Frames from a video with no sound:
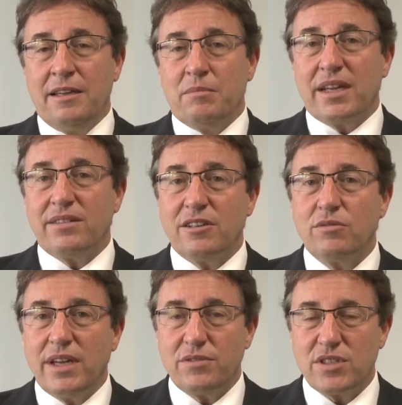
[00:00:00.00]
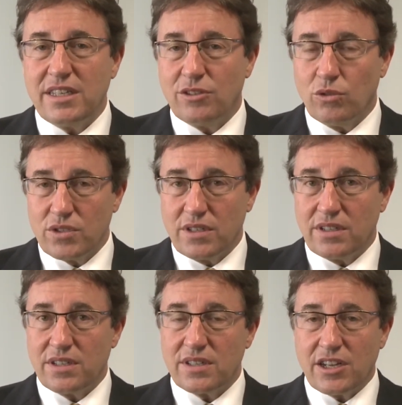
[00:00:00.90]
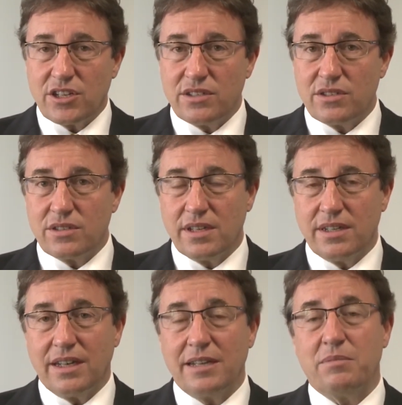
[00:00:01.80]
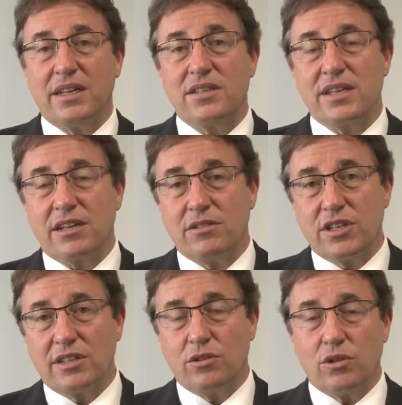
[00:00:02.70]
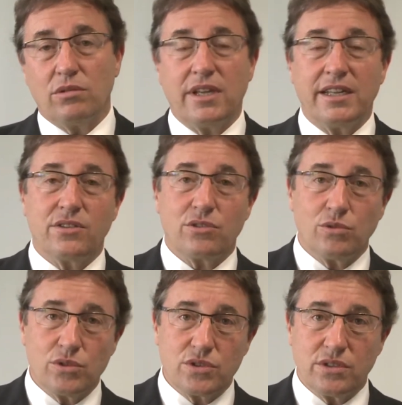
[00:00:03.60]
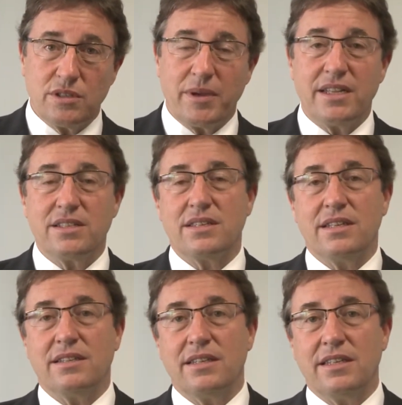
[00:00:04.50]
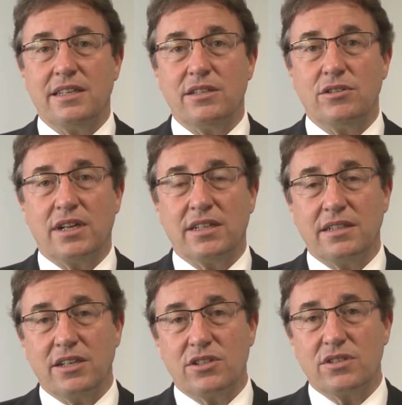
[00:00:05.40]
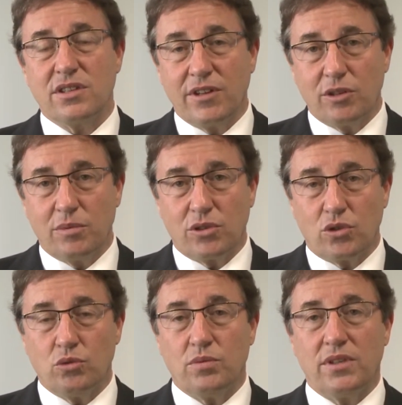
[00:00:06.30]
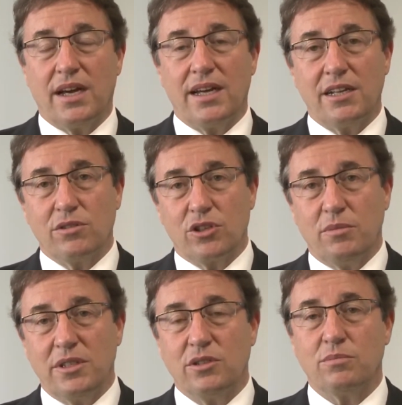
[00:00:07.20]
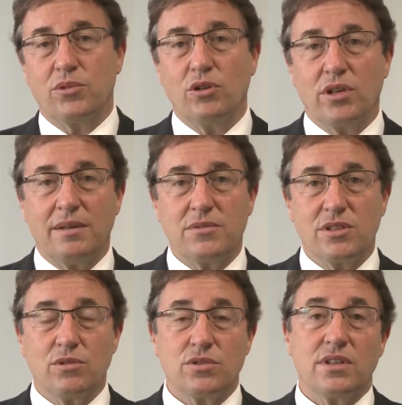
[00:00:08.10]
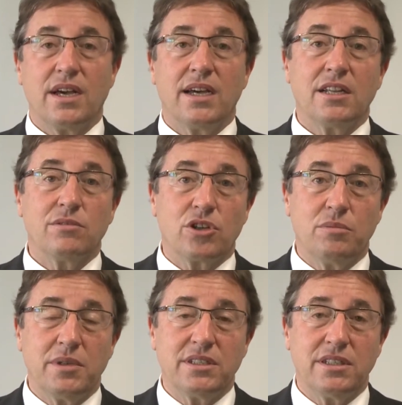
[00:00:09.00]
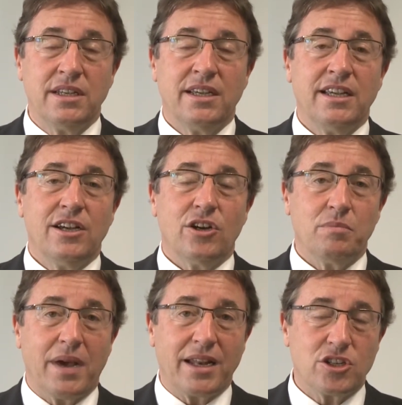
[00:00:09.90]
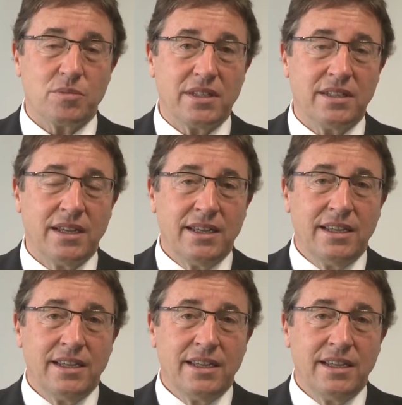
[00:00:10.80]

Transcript: But I think we have seen also in the discussions led by the Secretary General, led through also debates in the United Nations Development Group, the High Level Committee on Programs, and also the High Level Committee on Management,